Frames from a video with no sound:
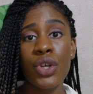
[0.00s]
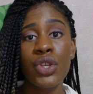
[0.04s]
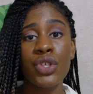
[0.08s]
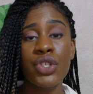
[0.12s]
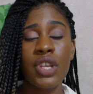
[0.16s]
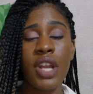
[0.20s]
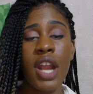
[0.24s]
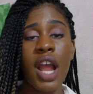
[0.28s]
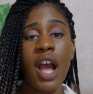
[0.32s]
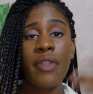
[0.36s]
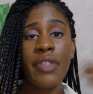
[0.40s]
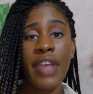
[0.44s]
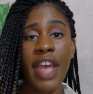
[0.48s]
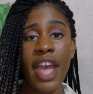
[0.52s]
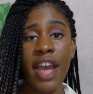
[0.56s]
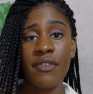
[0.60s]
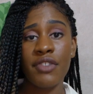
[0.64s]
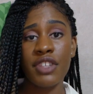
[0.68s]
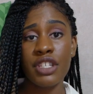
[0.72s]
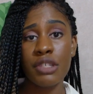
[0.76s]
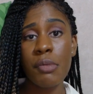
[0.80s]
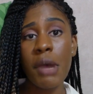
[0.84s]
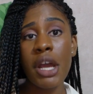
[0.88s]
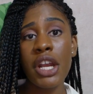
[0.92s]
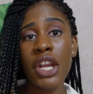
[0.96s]
So now they have
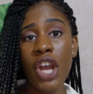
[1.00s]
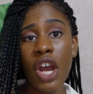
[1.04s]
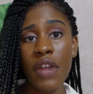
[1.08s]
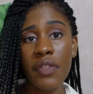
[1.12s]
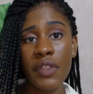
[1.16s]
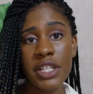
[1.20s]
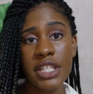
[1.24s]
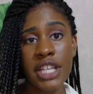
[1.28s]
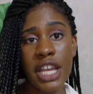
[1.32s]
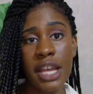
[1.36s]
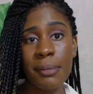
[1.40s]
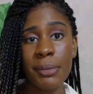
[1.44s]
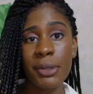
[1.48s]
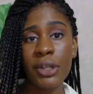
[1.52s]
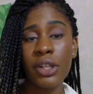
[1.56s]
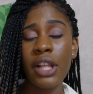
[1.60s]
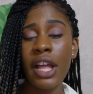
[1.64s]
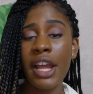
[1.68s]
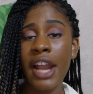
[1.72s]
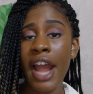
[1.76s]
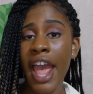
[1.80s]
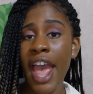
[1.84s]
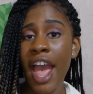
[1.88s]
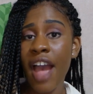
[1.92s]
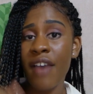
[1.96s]
this money on the table
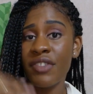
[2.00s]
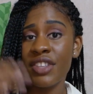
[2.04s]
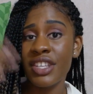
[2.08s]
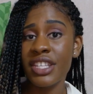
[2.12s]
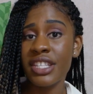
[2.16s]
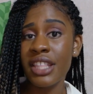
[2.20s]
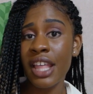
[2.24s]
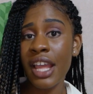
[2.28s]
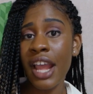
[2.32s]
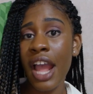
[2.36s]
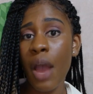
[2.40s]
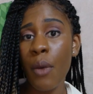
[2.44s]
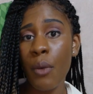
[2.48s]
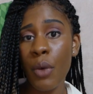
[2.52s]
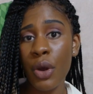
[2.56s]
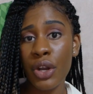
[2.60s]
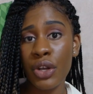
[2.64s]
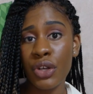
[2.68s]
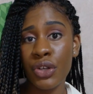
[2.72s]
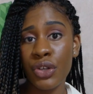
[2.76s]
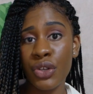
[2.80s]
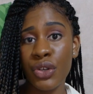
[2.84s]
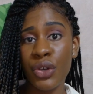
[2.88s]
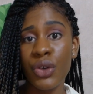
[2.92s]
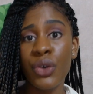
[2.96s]
and I have this thing I want
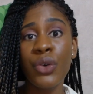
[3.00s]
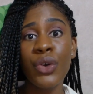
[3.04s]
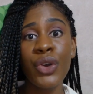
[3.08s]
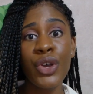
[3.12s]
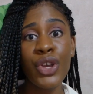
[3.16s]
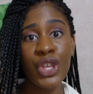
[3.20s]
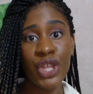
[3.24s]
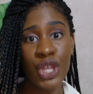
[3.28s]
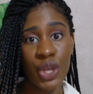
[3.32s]
to do.